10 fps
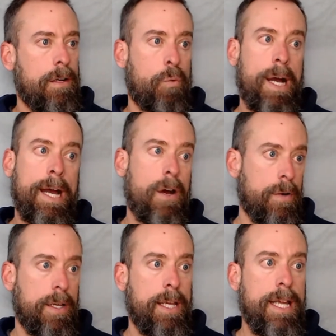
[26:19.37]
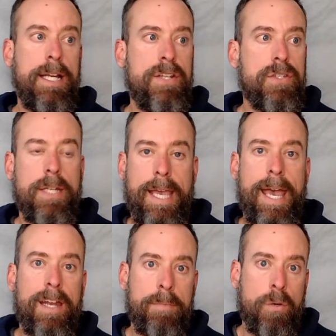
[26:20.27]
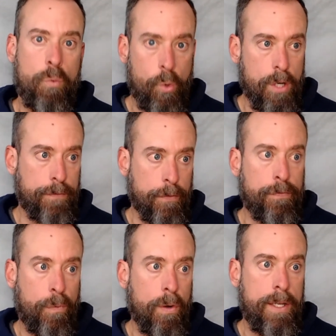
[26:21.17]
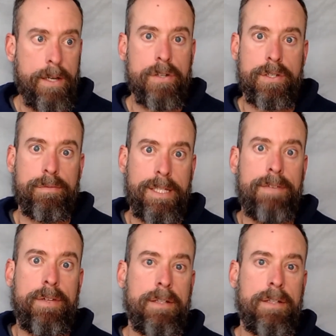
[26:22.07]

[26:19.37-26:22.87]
Wow, he needs an Academy Award for four years of leaving,